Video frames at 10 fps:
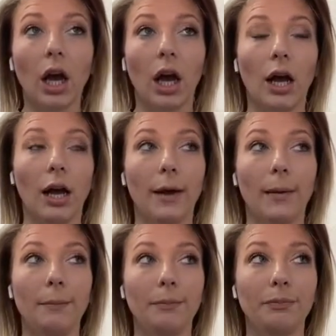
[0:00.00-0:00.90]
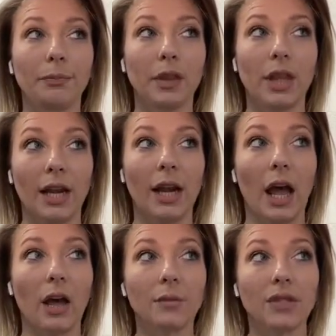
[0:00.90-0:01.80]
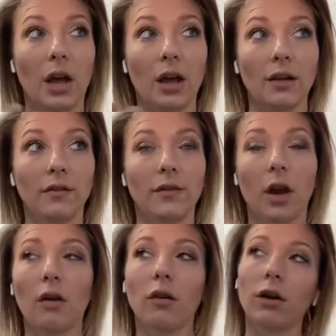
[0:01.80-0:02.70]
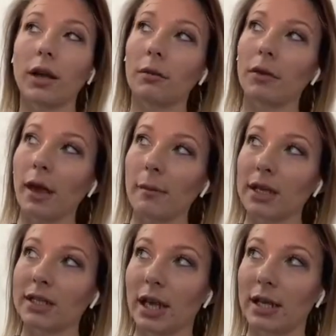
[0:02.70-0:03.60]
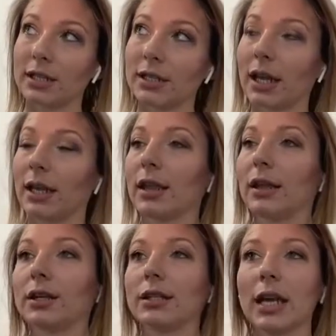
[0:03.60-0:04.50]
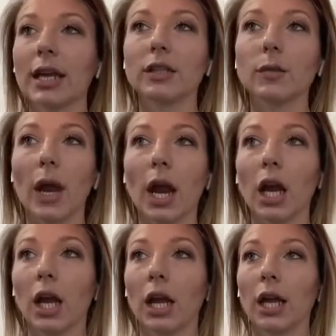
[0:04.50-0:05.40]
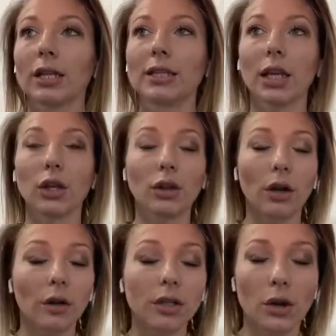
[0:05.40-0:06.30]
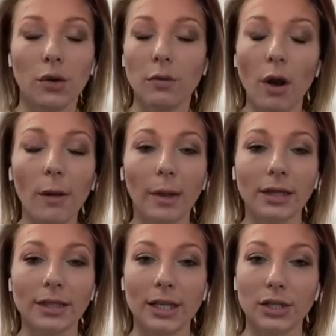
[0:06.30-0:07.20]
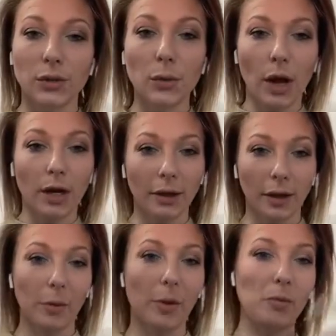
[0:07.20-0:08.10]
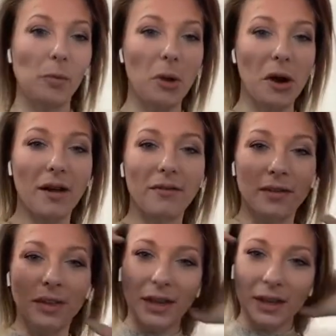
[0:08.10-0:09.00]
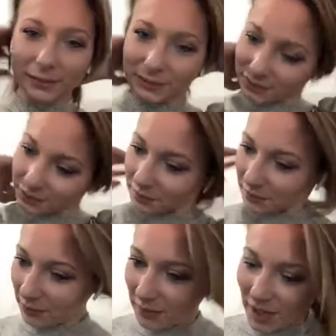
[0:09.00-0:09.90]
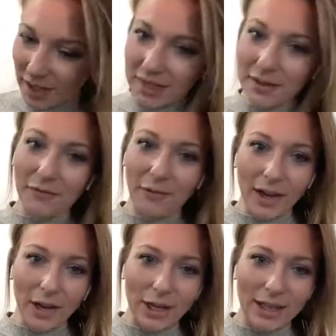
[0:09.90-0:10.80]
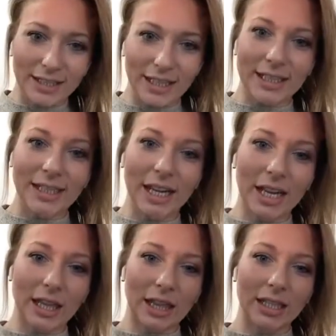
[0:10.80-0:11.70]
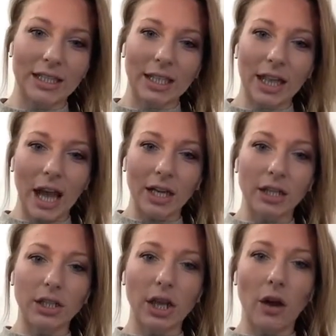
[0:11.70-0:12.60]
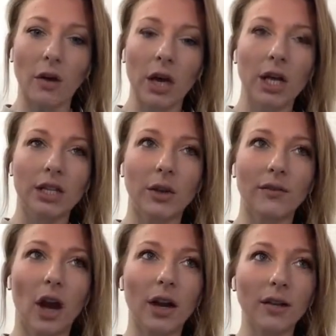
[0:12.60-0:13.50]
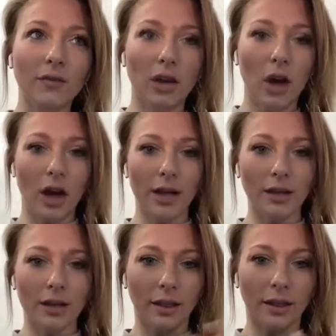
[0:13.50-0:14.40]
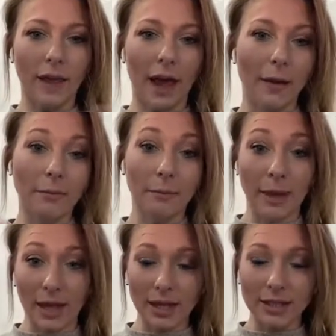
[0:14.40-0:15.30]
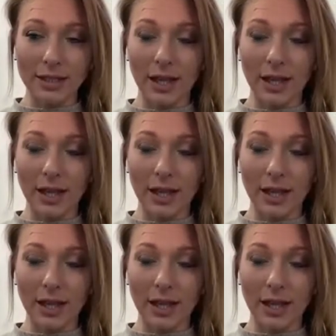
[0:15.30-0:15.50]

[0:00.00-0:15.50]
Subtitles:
Um, that it helps kind of go, okay, well, that makes sense. And then there's days where it's like you throw in Tony Robbins because you want a little bit more of the fire and the destiny and the things like that. And so I've kind of got that mix